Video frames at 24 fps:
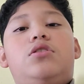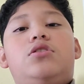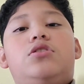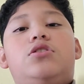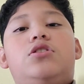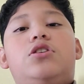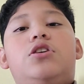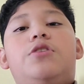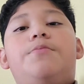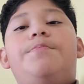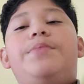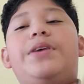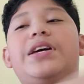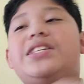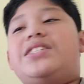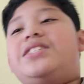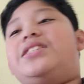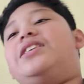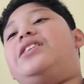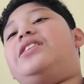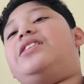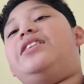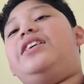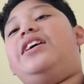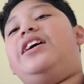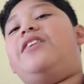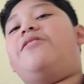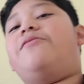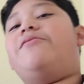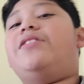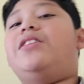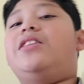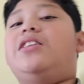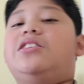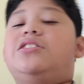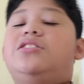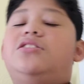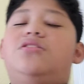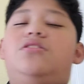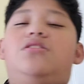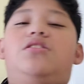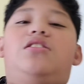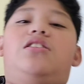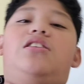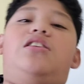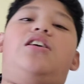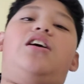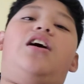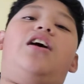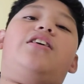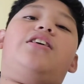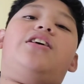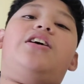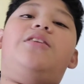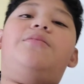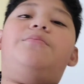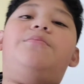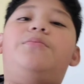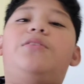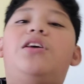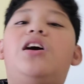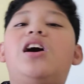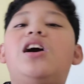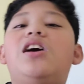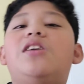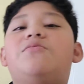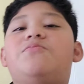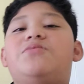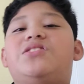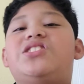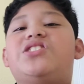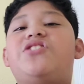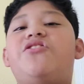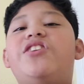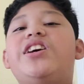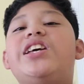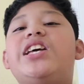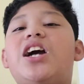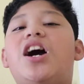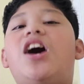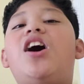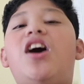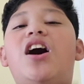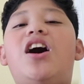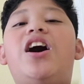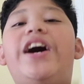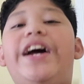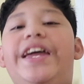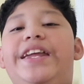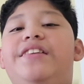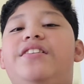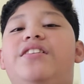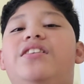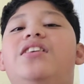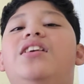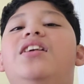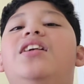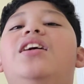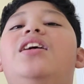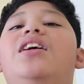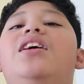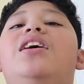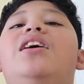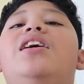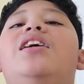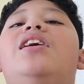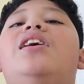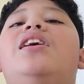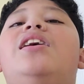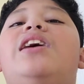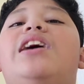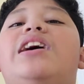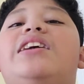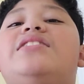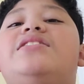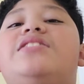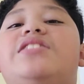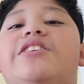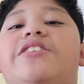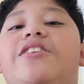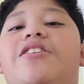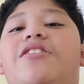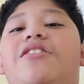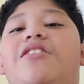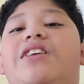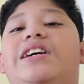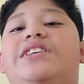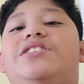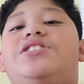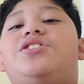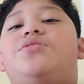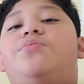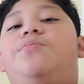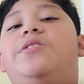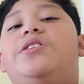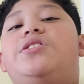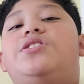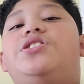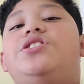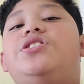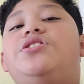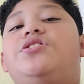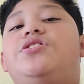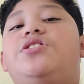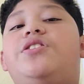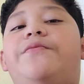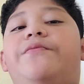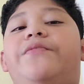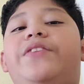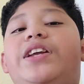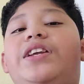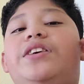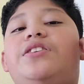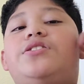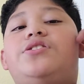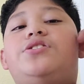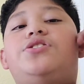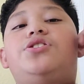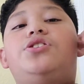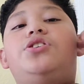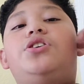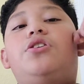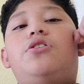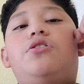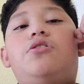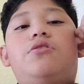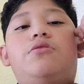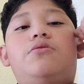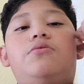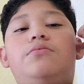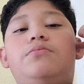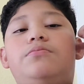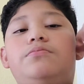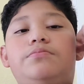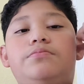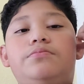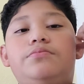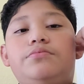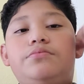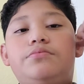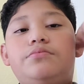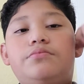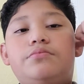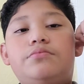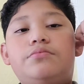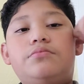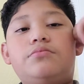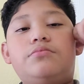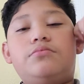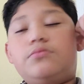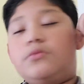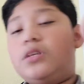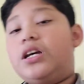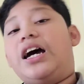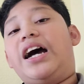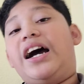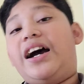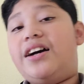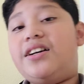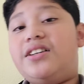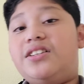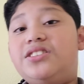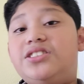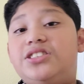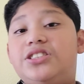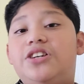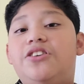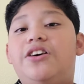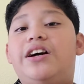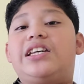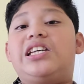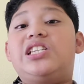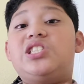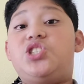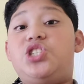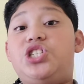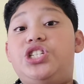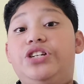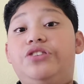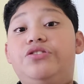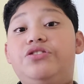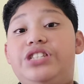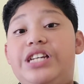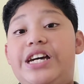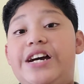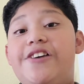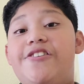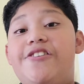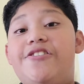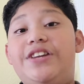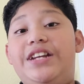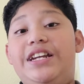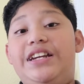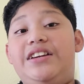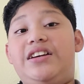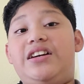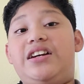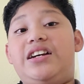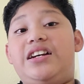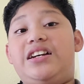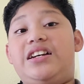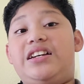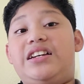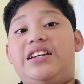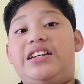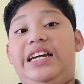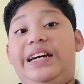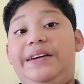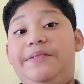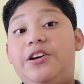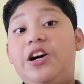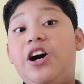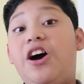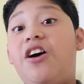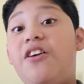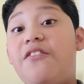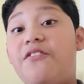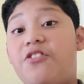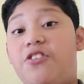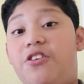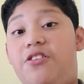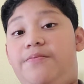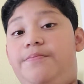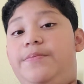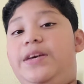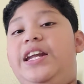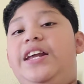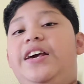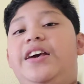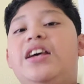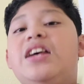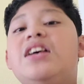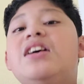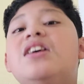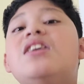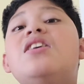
So basically, I realized, oh, come on, what's going on? Until I just watch YouTube videos so I can chill down and get calm for a minute.